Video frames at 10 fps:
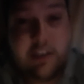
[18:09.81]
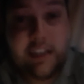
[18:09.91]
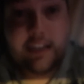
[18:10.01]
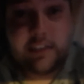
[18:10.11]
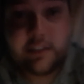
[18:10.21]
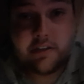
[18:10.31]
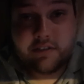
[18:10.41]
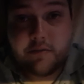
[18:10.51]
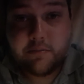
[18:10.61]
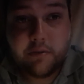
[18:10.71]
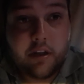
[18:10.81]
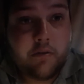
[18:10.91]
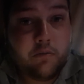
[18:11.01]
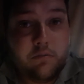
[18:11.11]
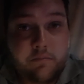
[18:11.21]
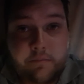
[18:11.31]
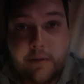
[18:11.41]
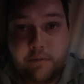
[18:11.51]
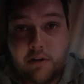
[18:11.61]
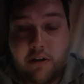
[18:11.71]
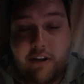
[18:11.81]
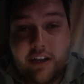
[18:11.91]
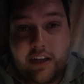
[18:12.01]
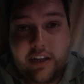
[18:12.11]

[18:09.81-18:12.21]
The link is in the description below. Ooh, bit blurry.